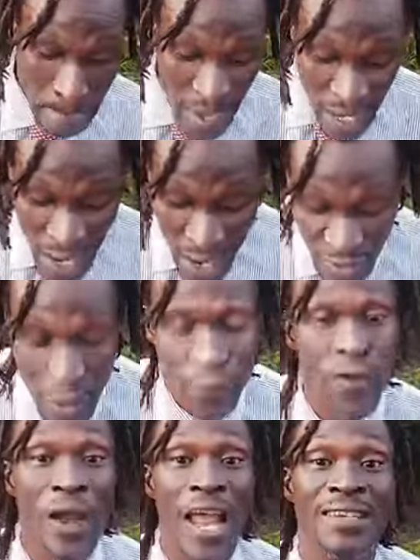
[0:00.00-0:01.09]
billions of
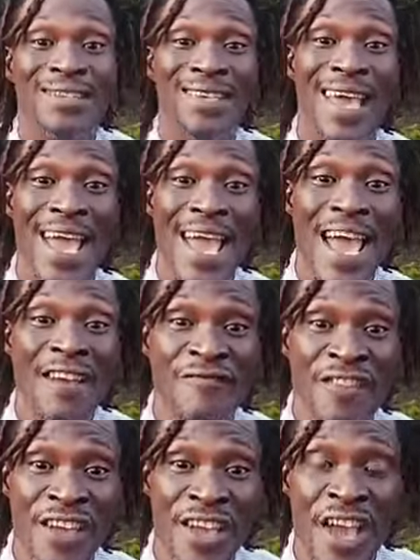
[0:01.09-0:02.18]
dollars
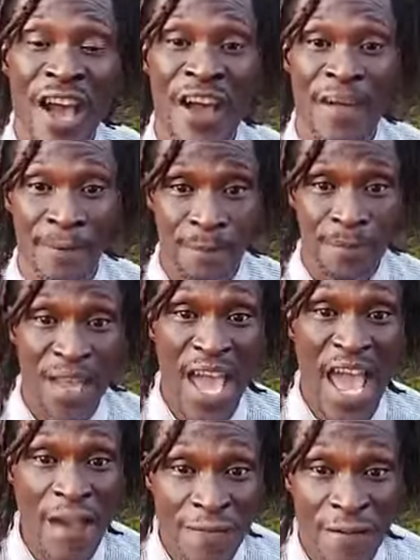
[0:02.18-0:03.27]
every year,
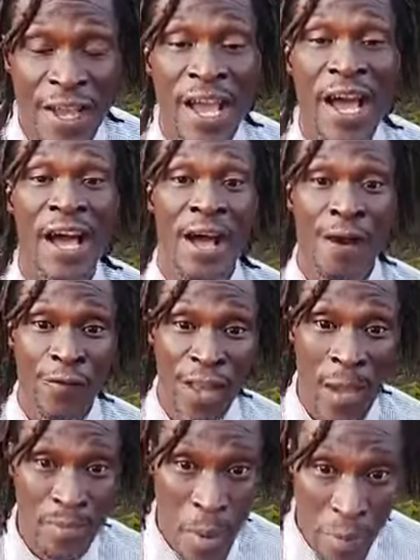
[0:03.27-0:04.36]
every year for
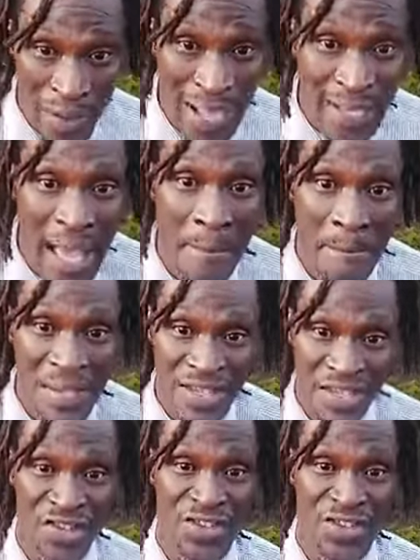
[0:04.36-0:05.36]
them propaganda messages